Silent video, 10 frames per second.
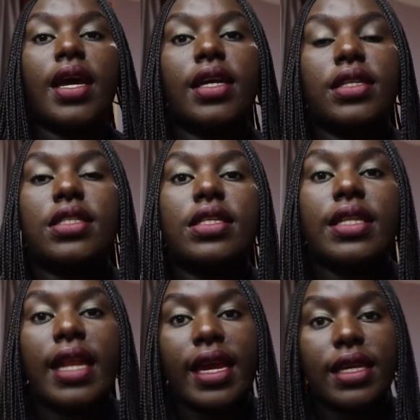it's
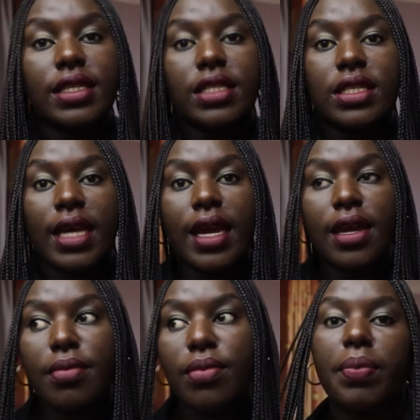night
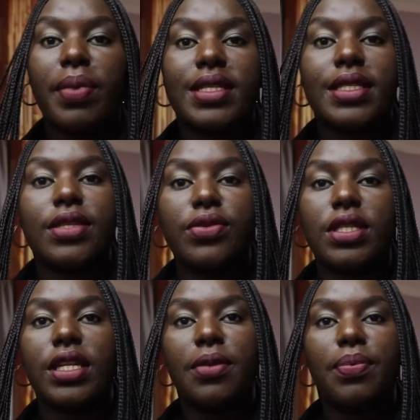time people are still
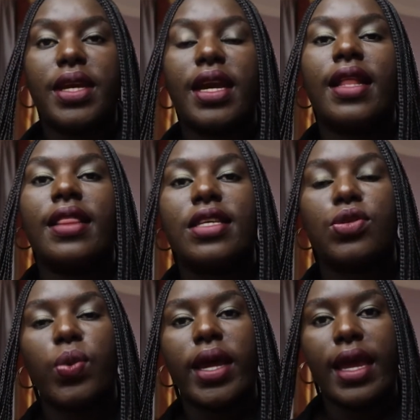sleeping and
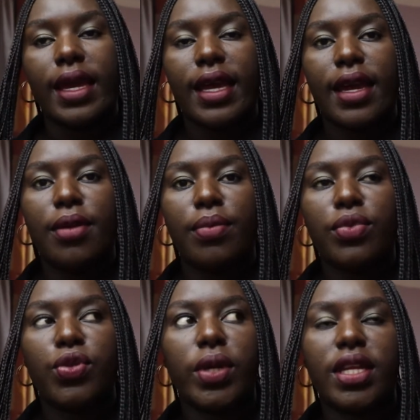that's why i
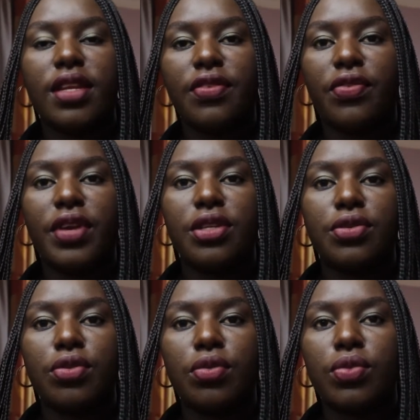came to a
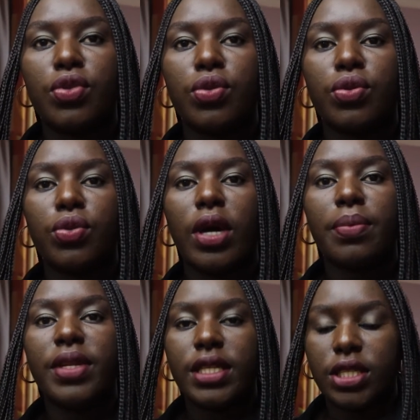different room to
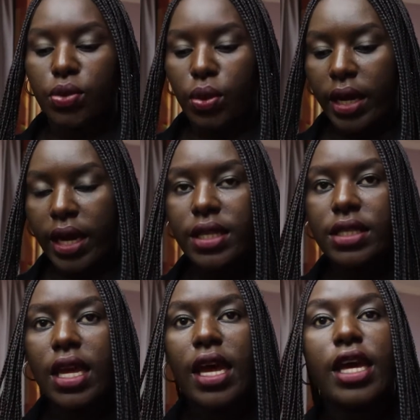update you guys